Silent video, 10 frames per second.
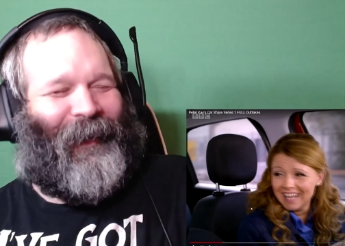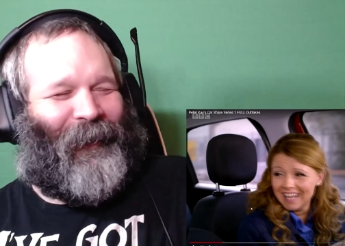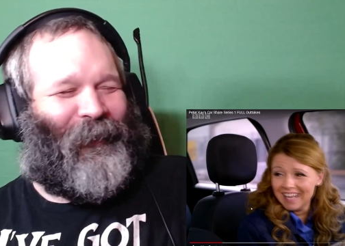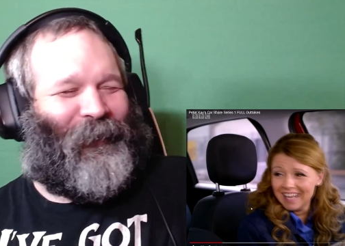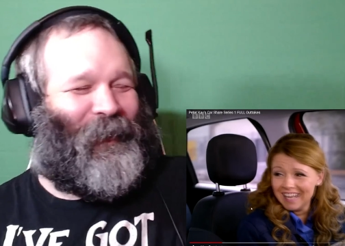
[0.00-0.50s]

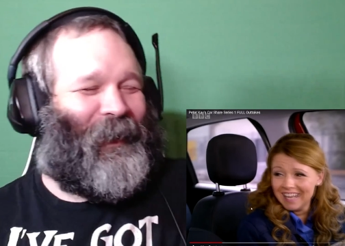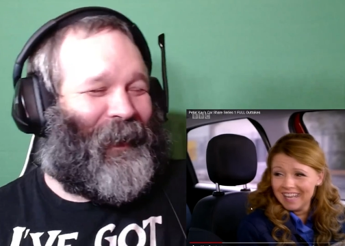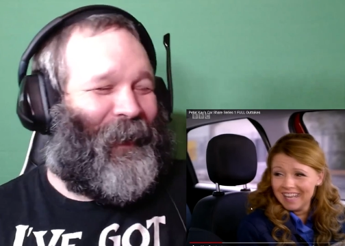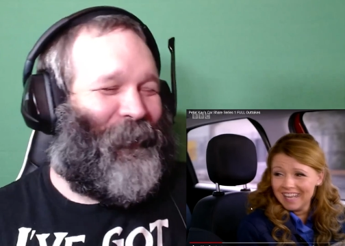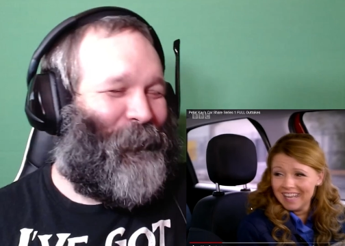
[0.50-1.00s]
Speaker 1: doing? she
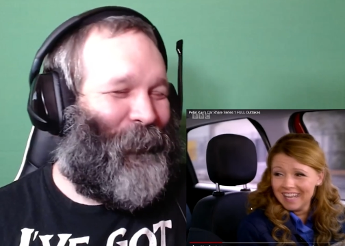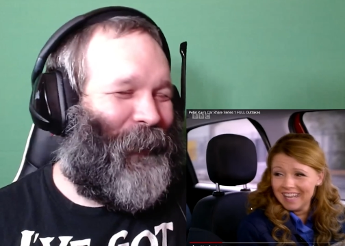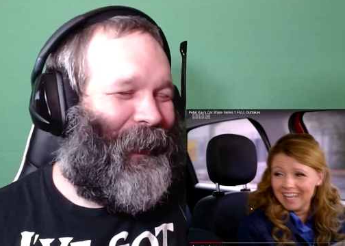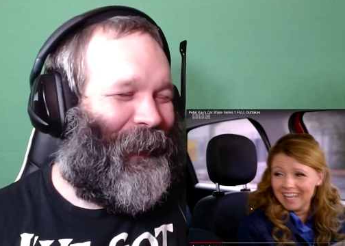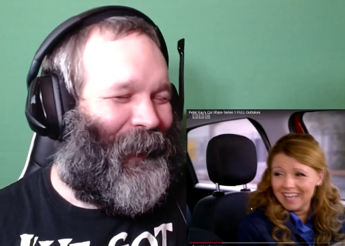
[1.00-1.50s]
can't
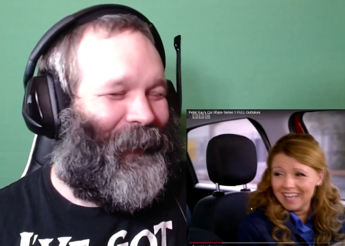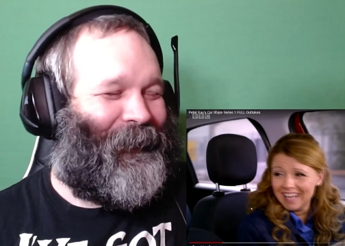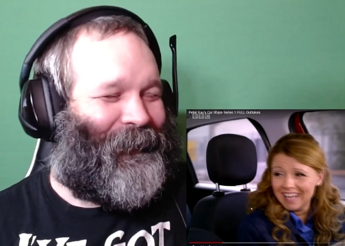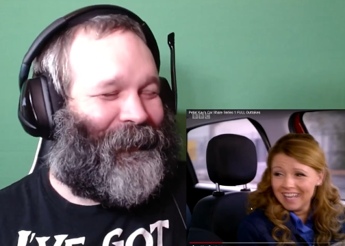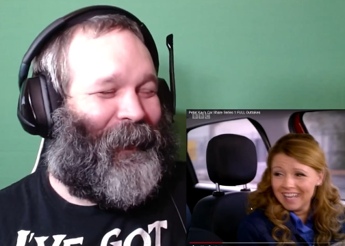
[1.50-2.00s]
remember that line
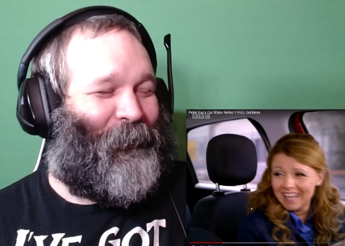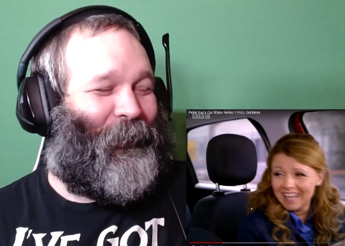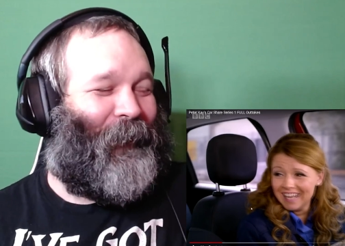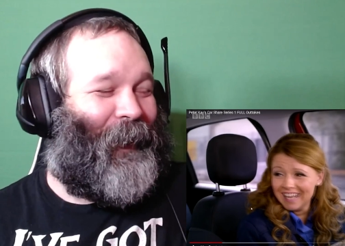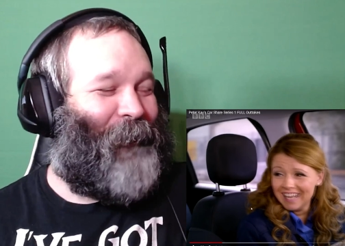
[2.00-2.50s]
to save
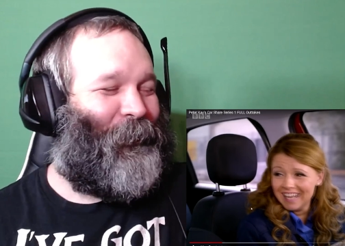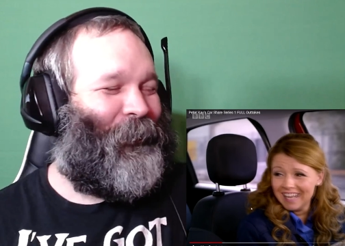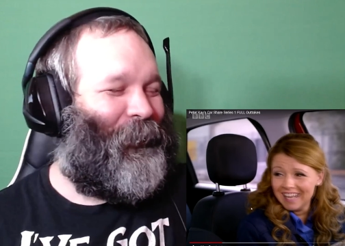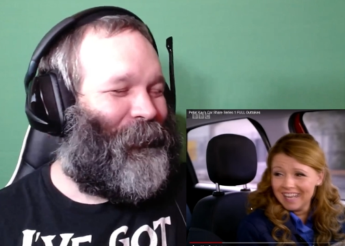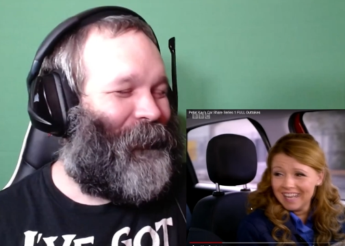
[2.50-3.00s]
her life, it
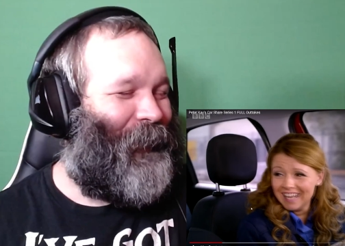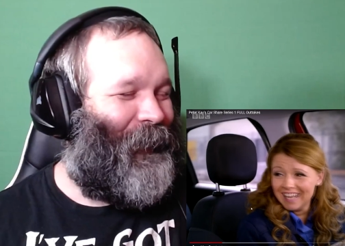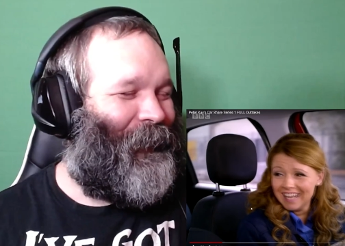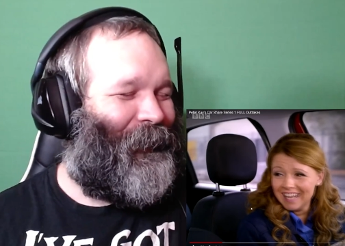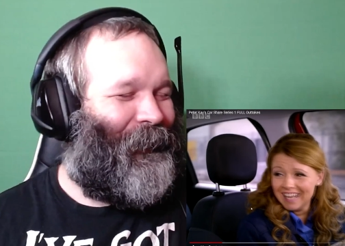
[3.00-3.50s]
looks
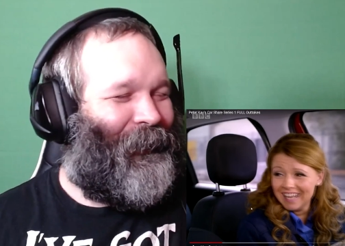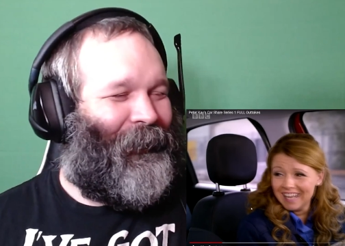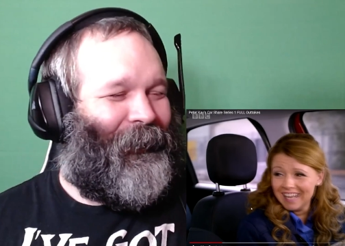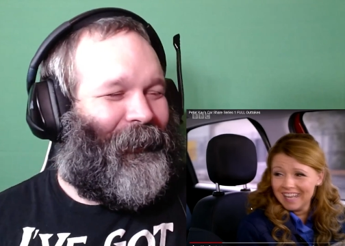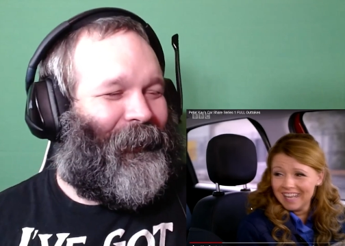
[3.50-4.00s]
like.
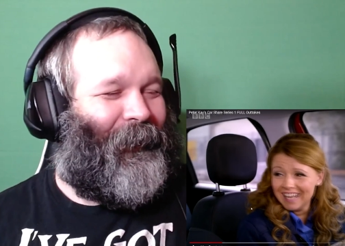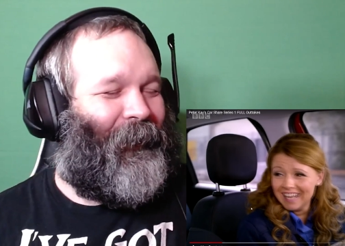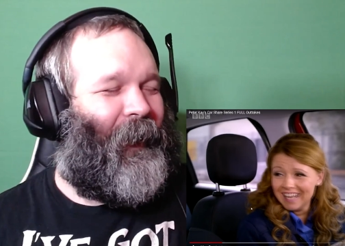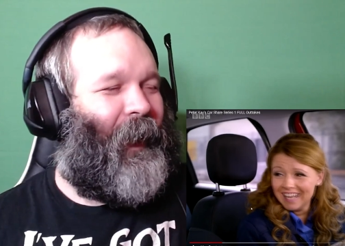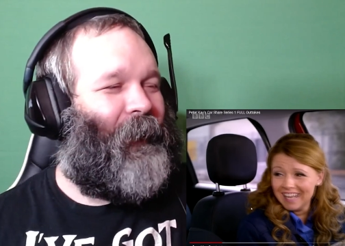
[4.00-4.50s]

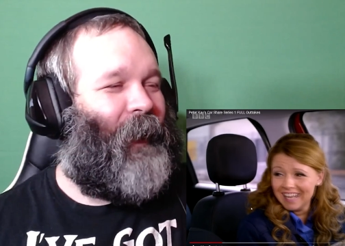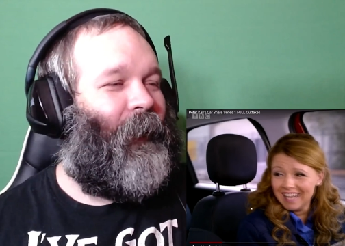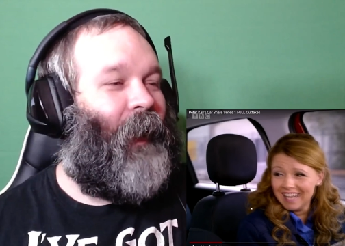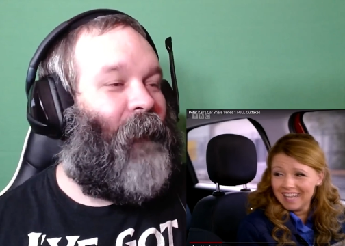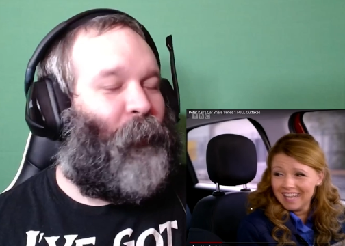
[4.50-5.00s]
Uh, I, I
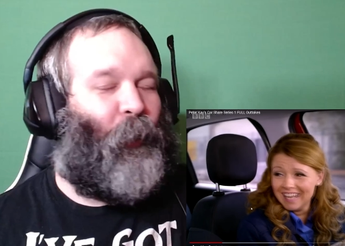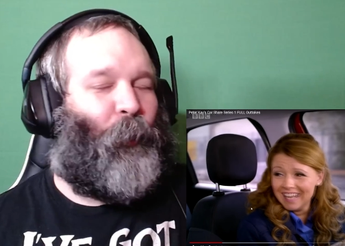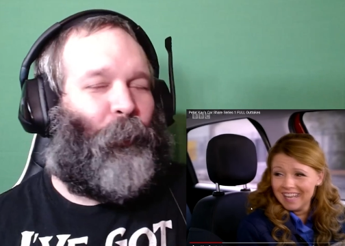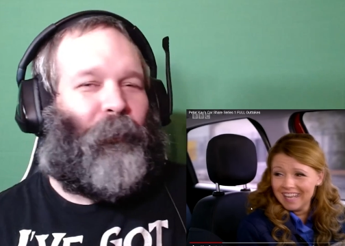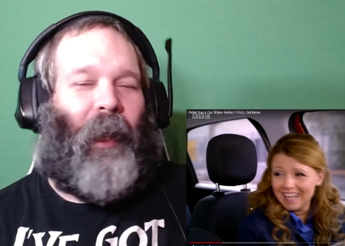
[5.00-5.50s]
love
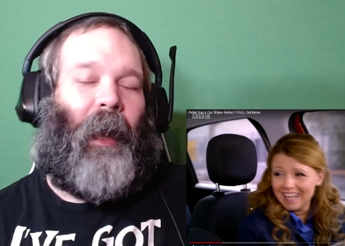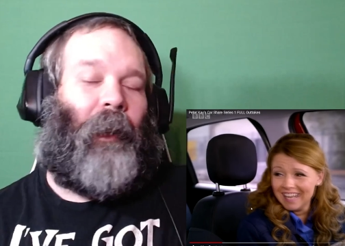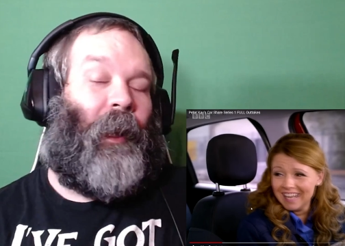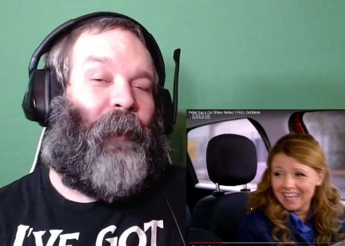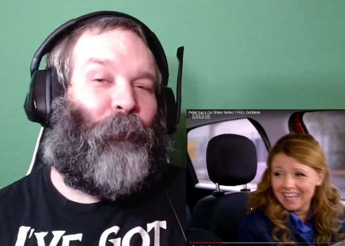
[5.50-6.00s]
bloopers. I
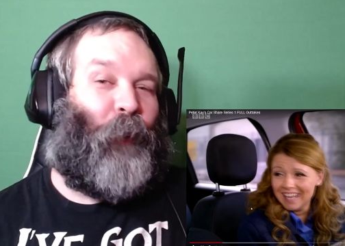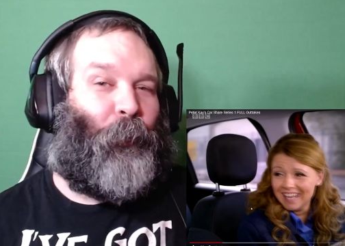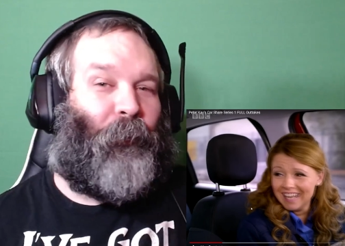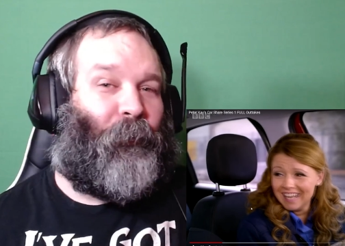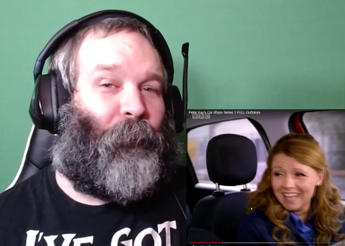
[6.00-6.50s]
love
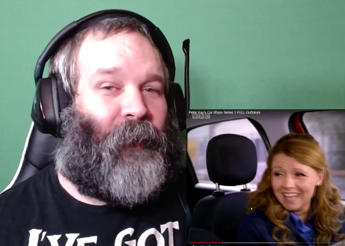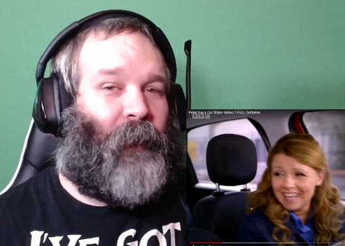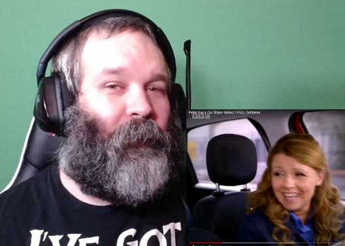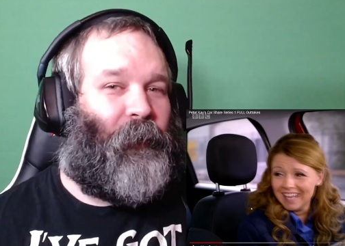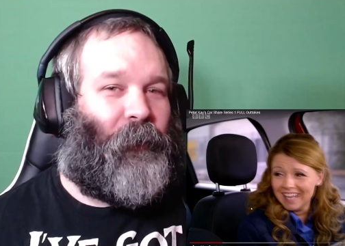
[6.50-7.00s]
bloopers from
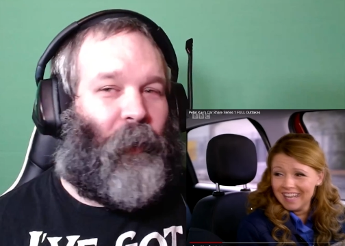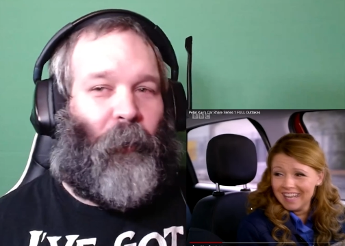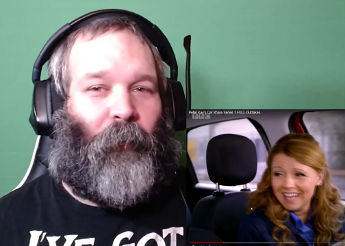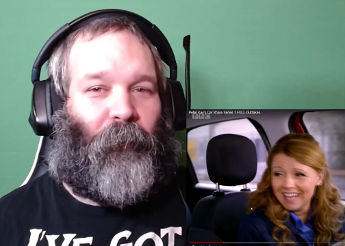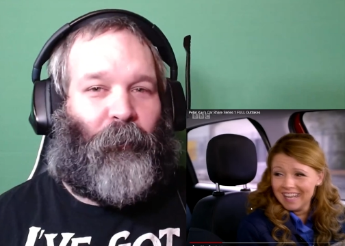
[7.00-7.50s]
TV
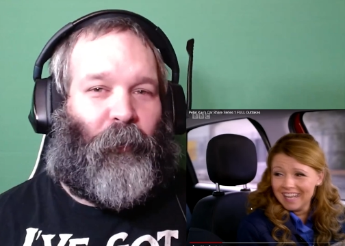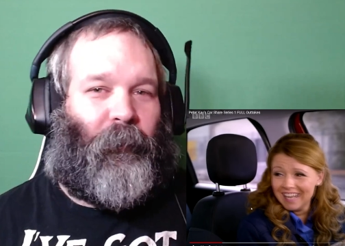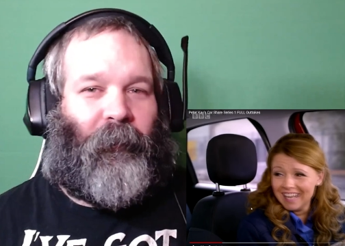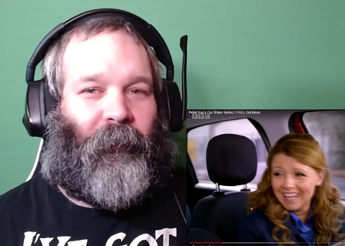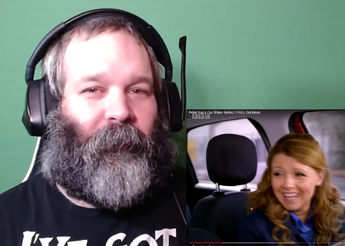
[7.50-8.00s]
shows or
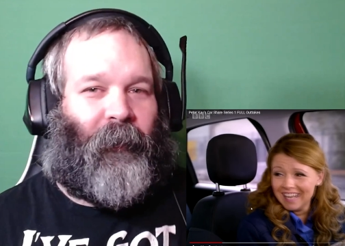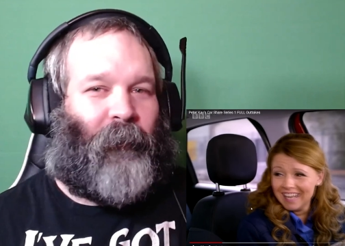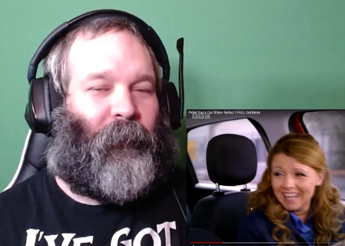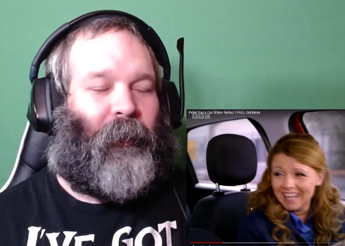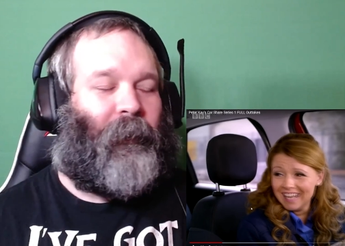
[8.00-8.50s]
movies and
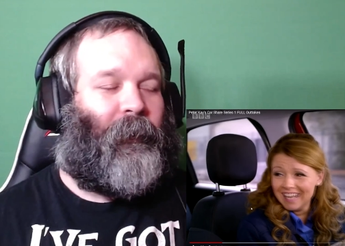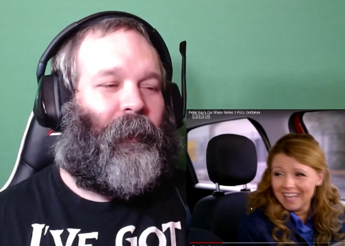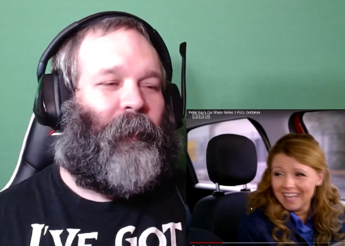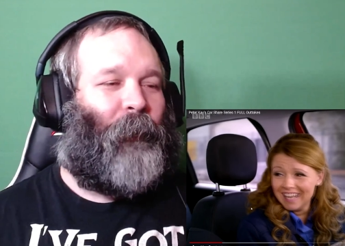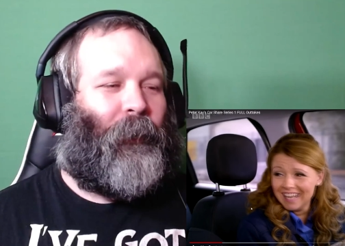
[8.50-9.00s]
stuff like
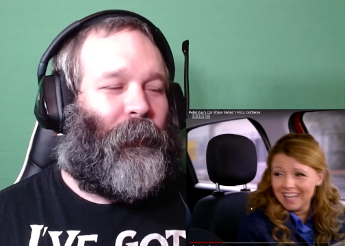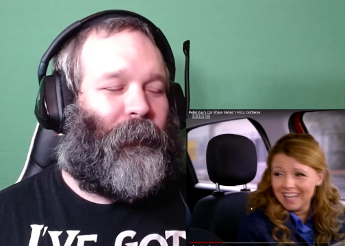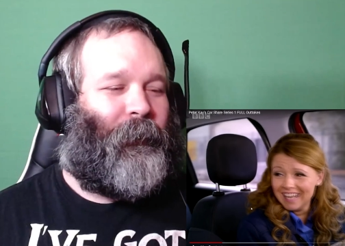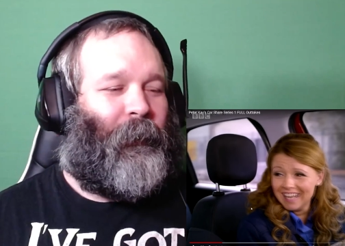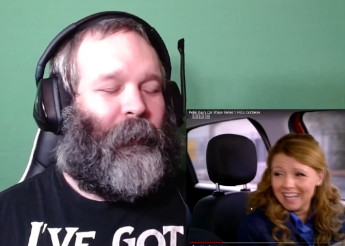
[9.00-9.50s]
that
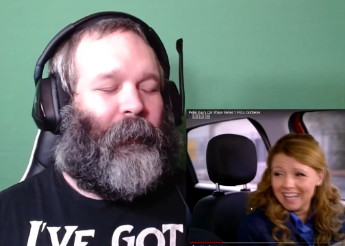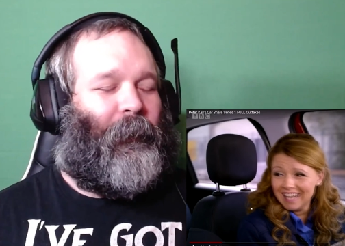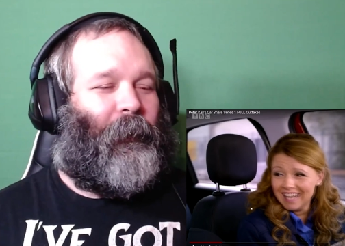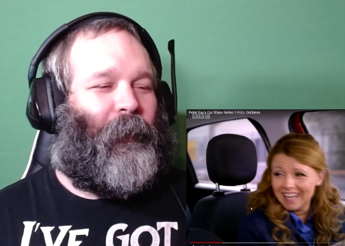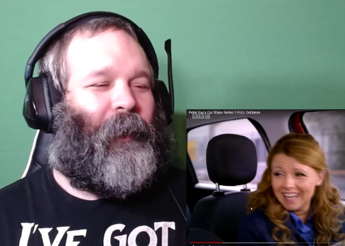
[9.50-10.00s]
because
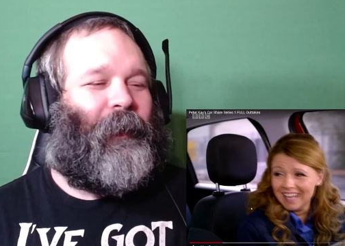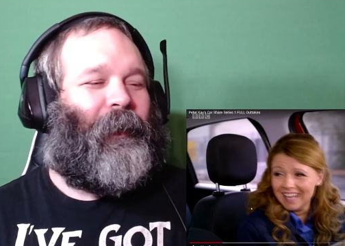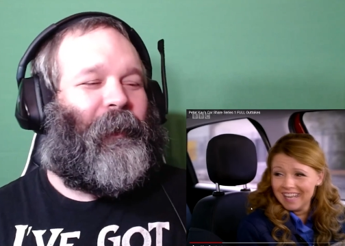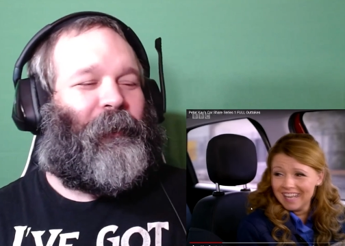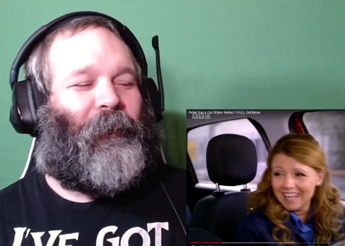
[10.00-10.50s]
it,
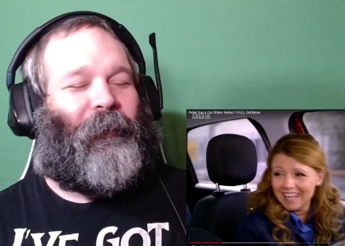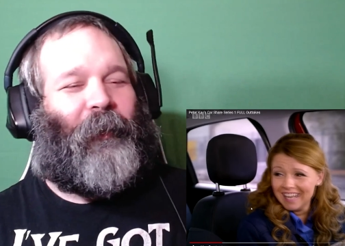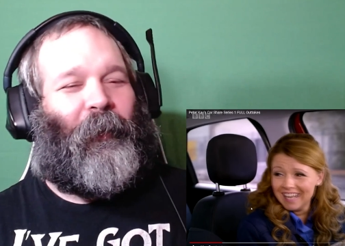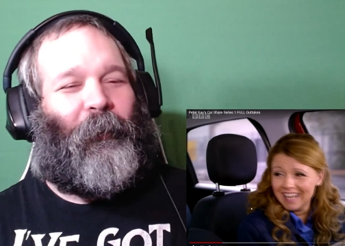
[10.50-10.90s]
it just so uh,